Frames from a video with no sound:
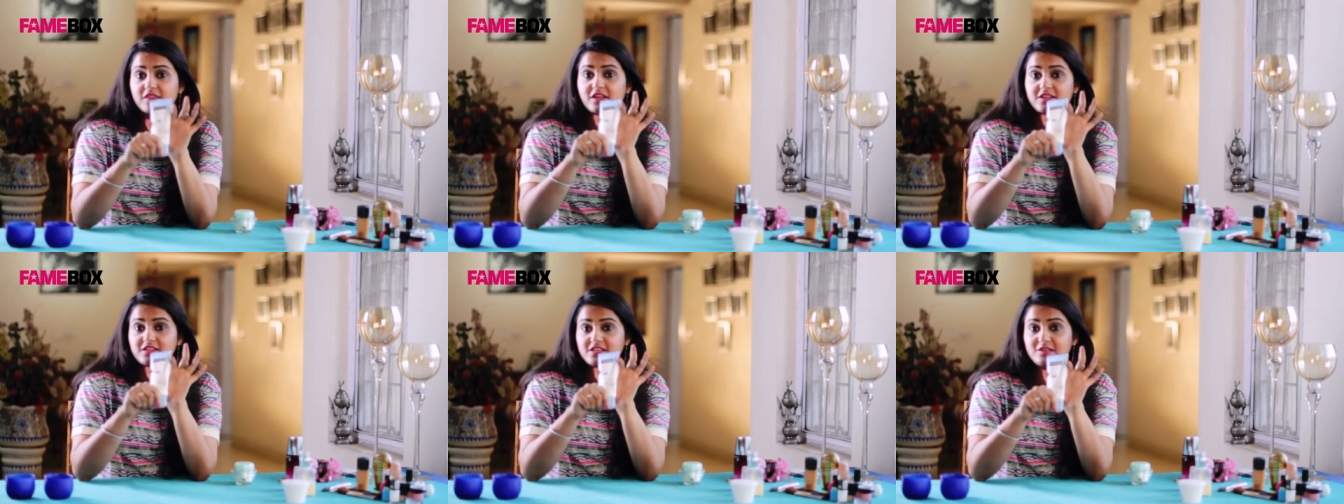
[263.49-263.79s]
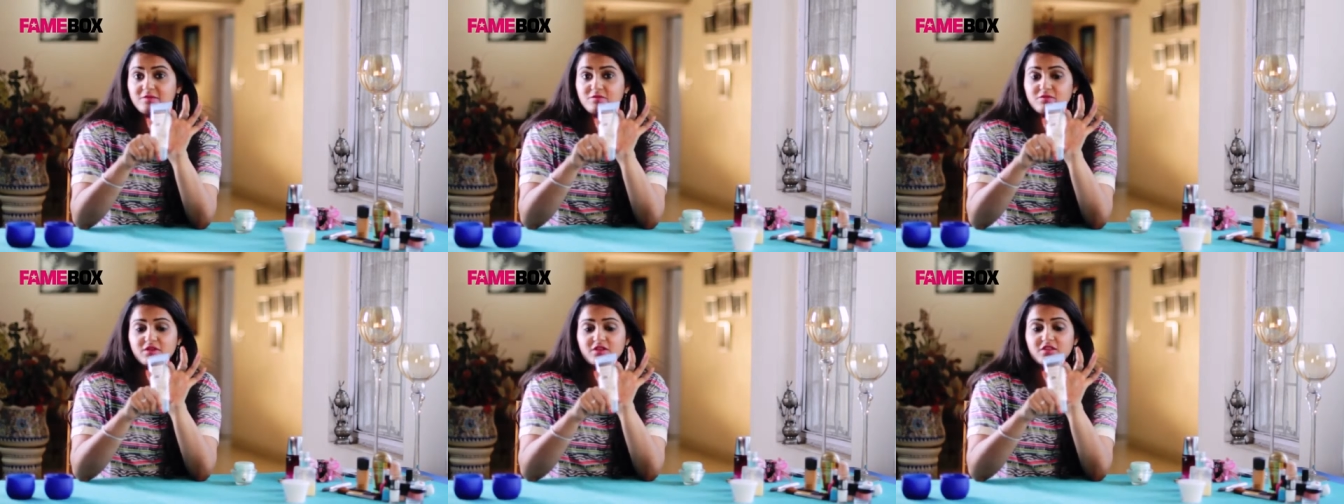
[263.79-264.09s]

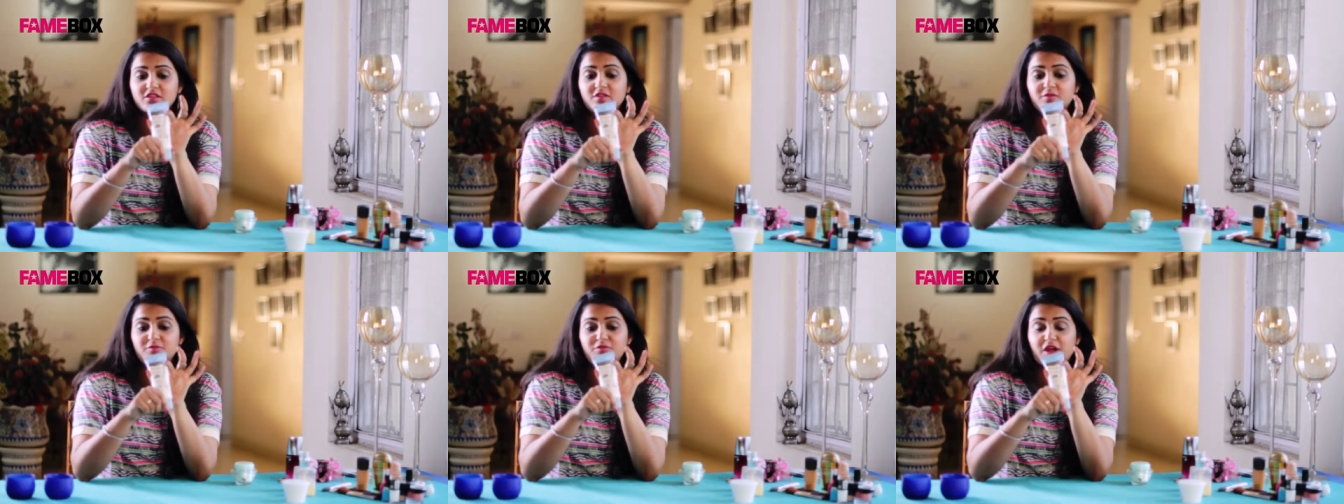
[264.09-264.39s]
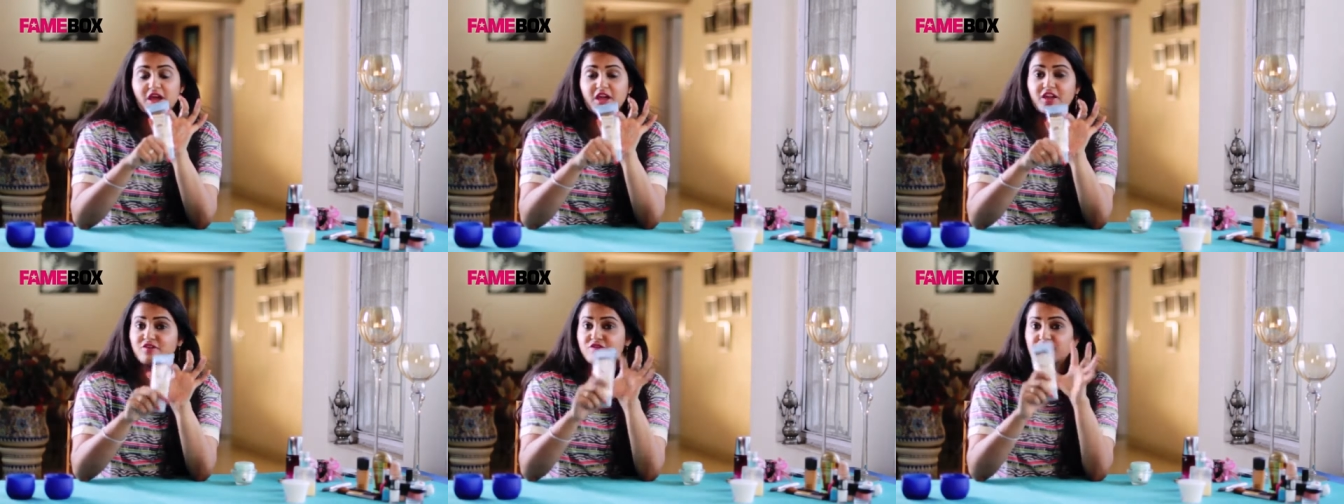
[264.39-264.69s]
30 minutes
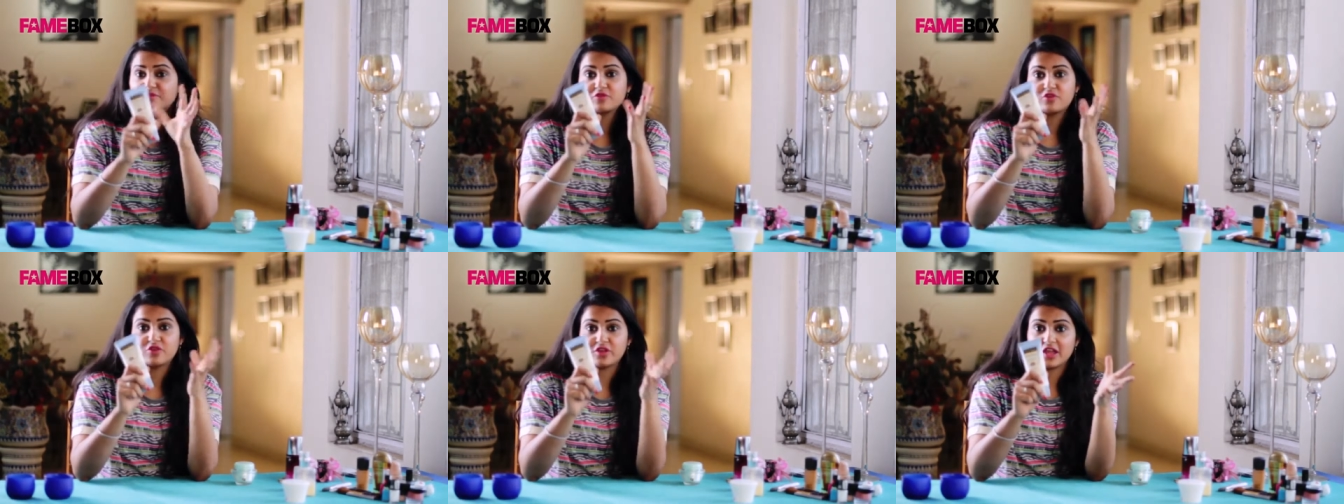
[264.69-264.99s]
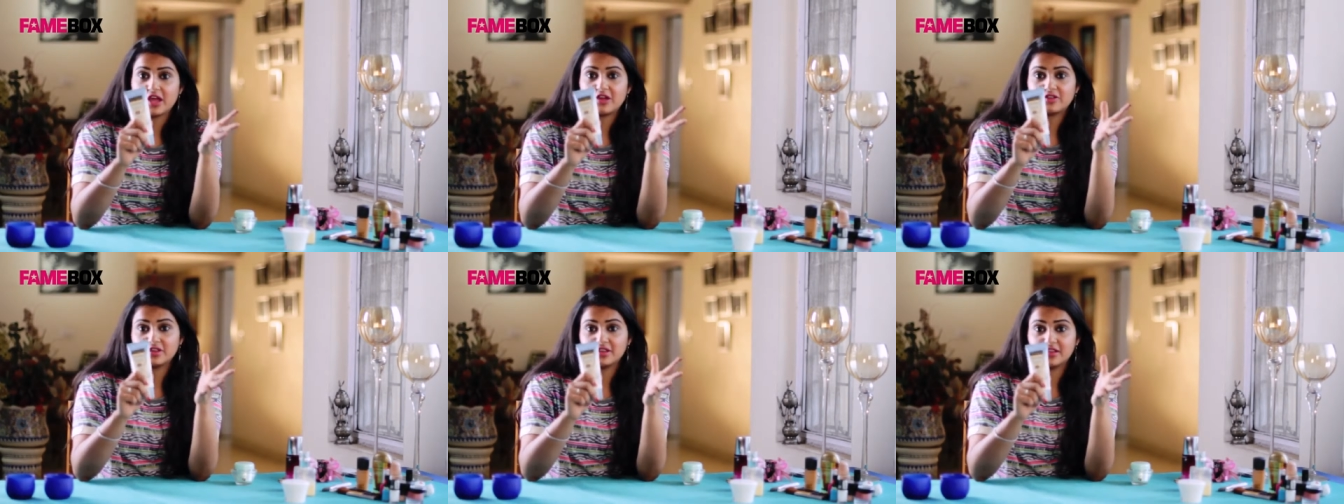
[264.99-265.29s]
prior from
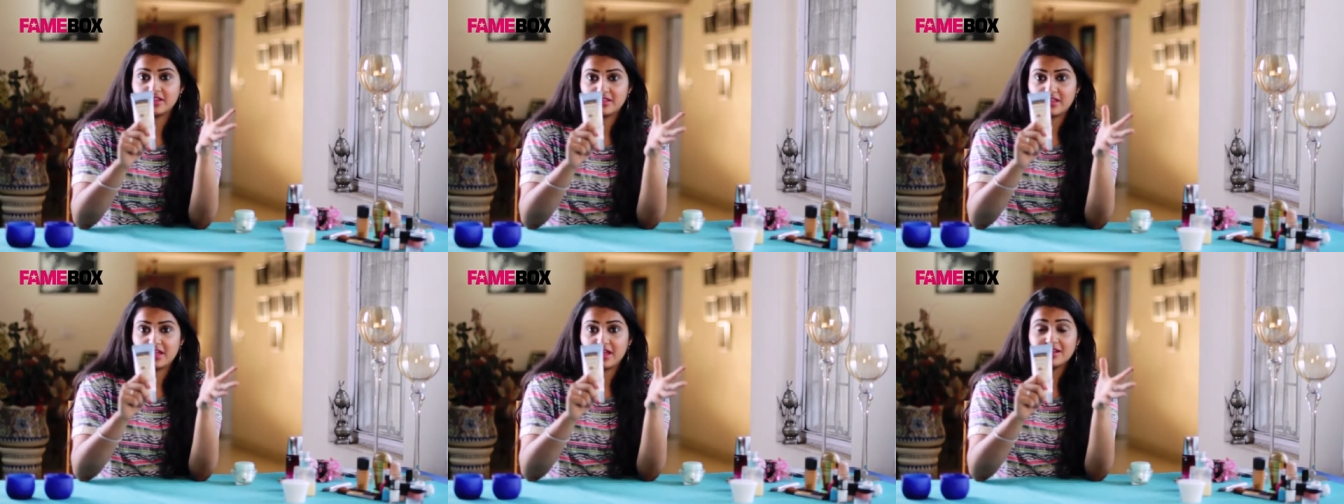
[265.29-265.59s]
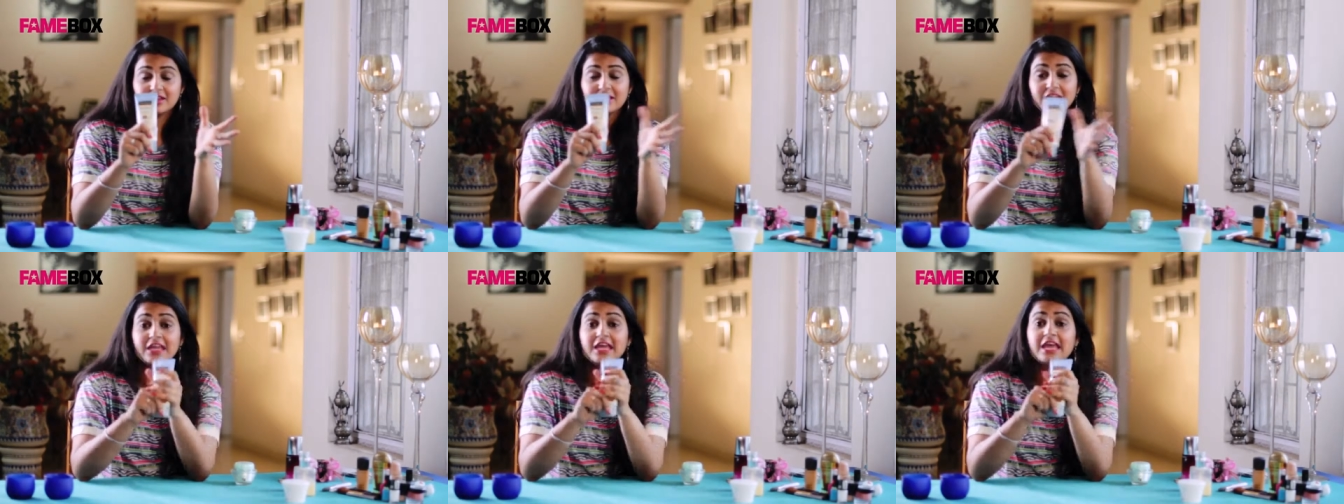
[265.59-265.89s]
going out in the sun.